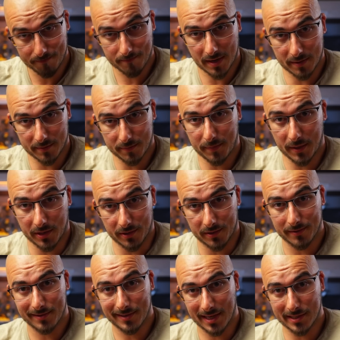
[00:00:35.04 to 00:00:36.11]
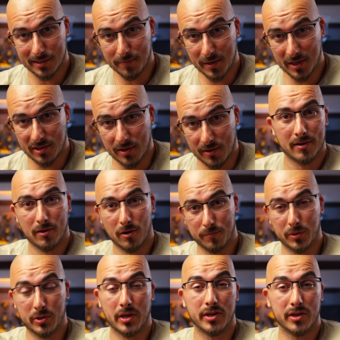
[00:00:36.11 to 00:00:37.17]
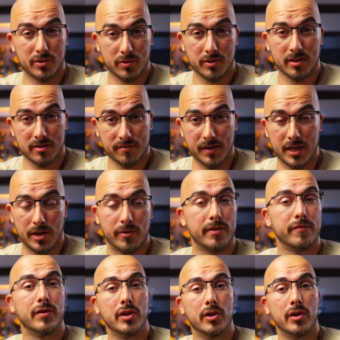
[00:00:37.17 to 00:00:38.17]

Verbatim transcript: My name is Peter, nice to meet you. Hope you're gonna enjoy this video and if you